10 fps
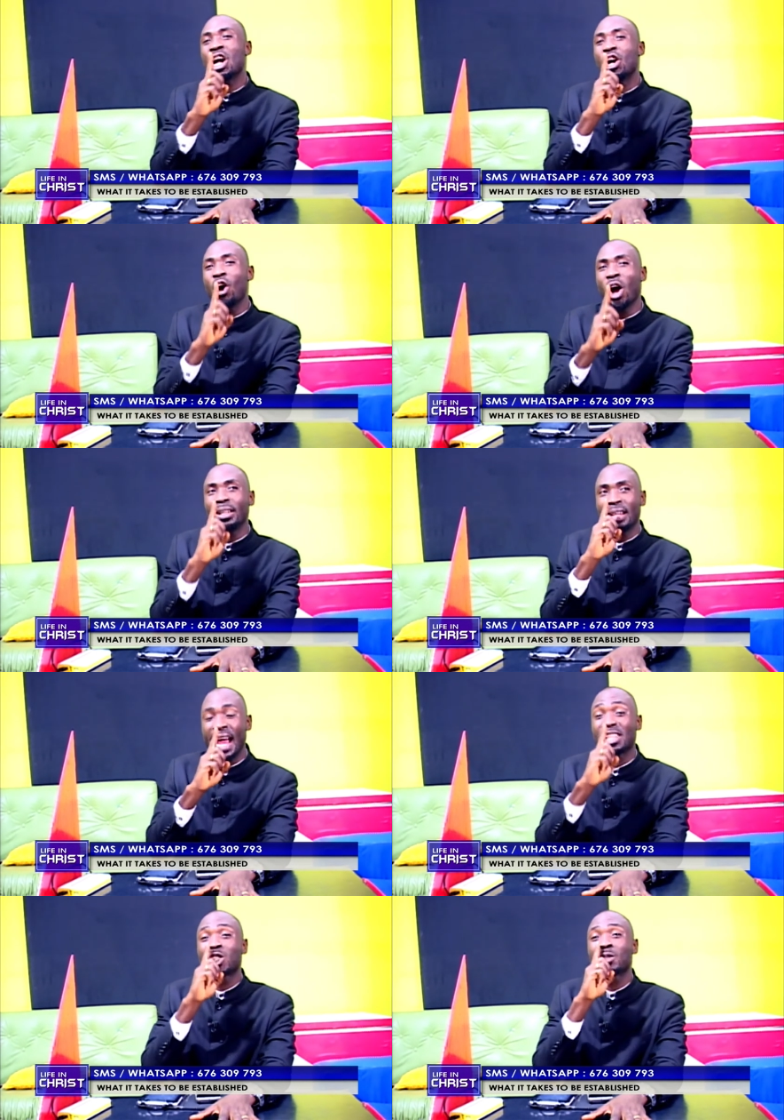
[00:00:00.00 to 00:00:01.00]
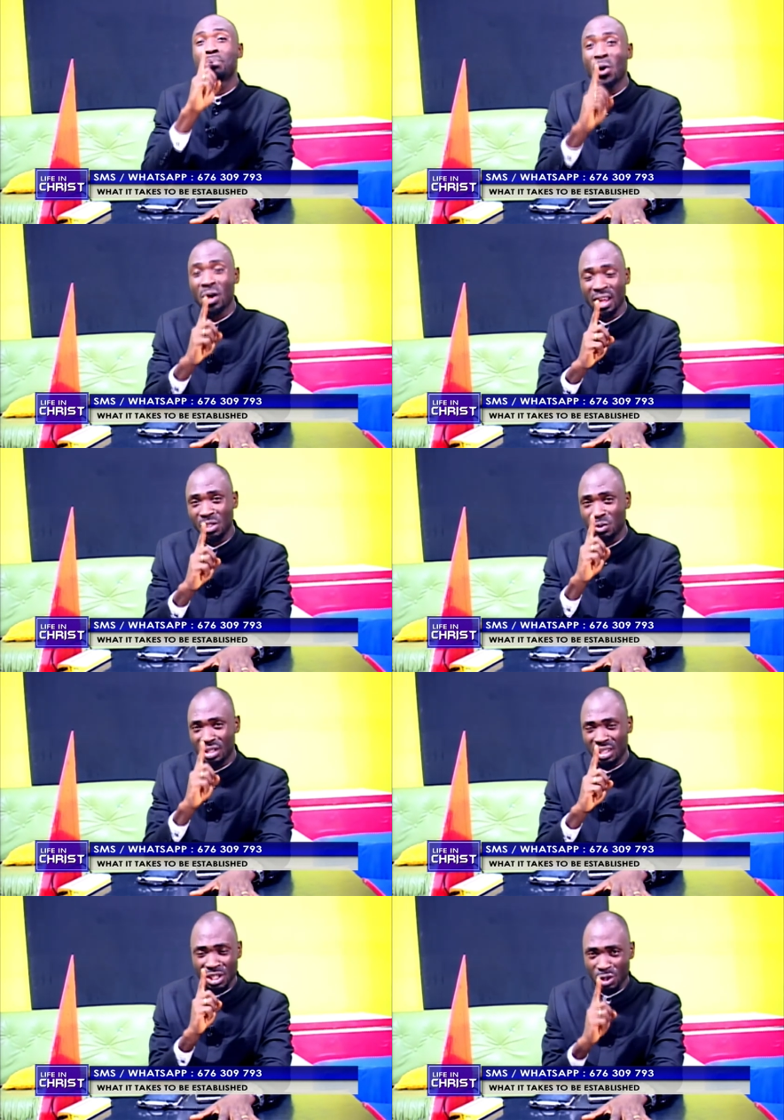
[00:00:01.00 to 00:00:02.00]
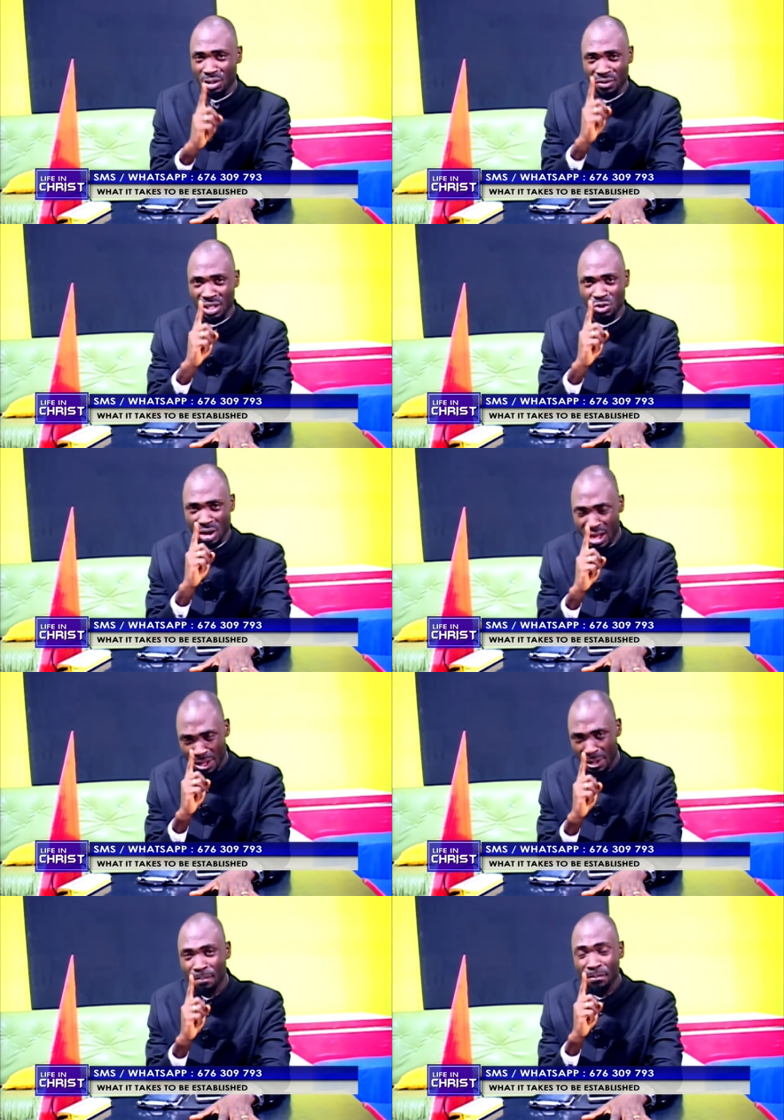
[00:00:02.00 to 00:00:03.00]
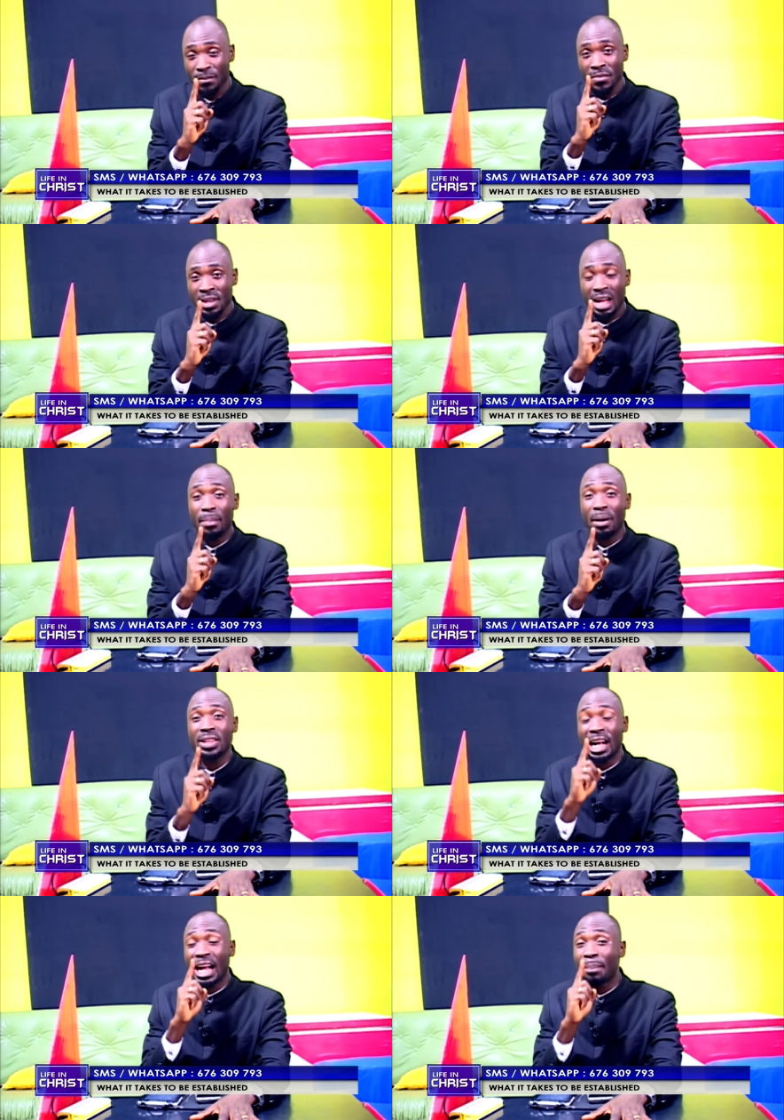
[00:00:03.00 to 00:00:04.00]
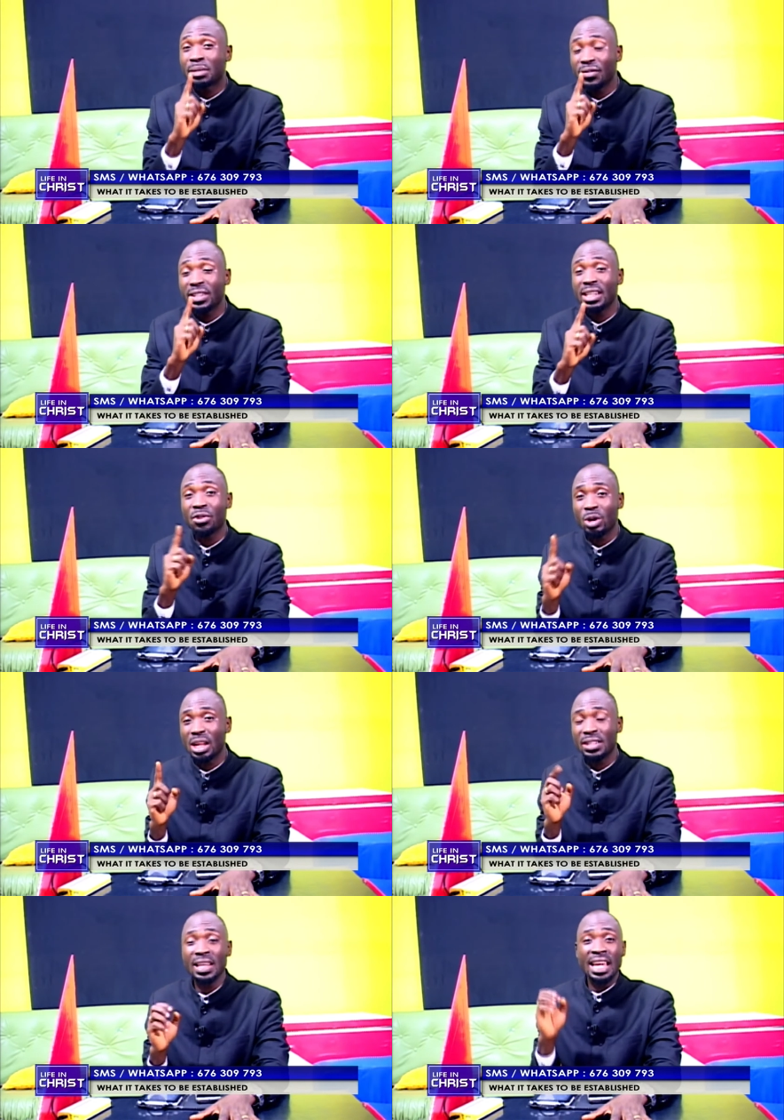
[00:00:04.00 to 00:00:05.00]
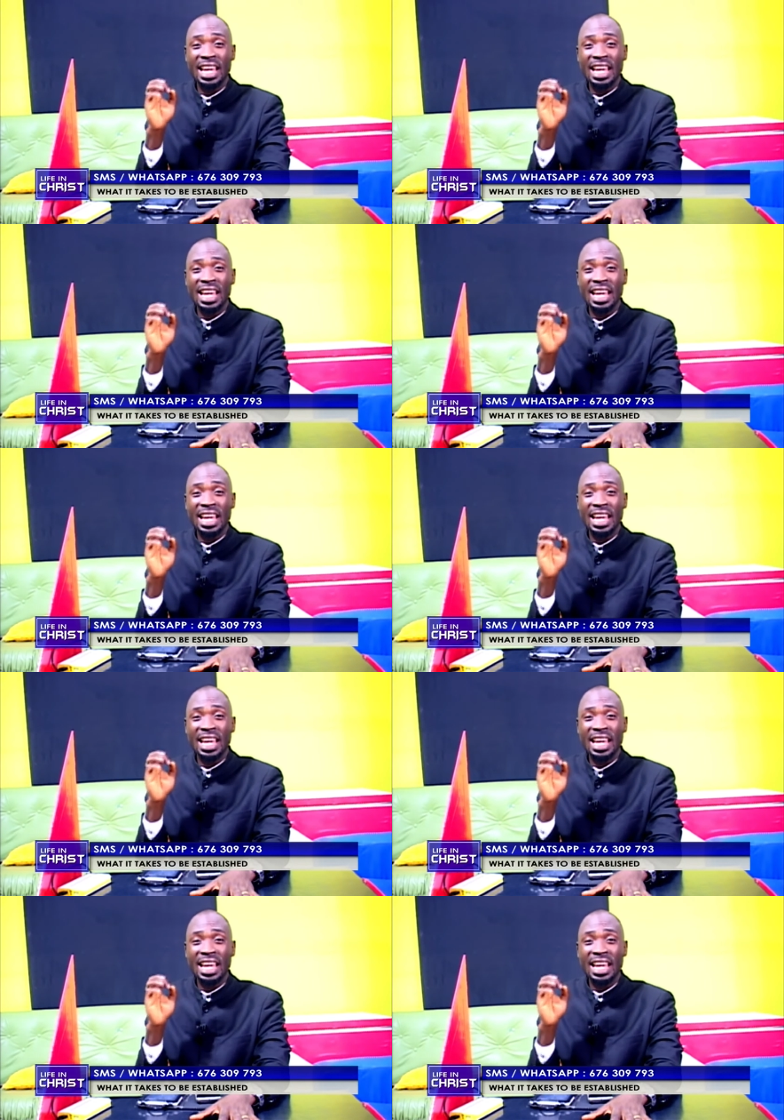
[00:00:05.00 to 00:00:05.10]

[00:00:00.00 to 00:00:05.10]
God had spoken to the nation of Israel about their captivity and release.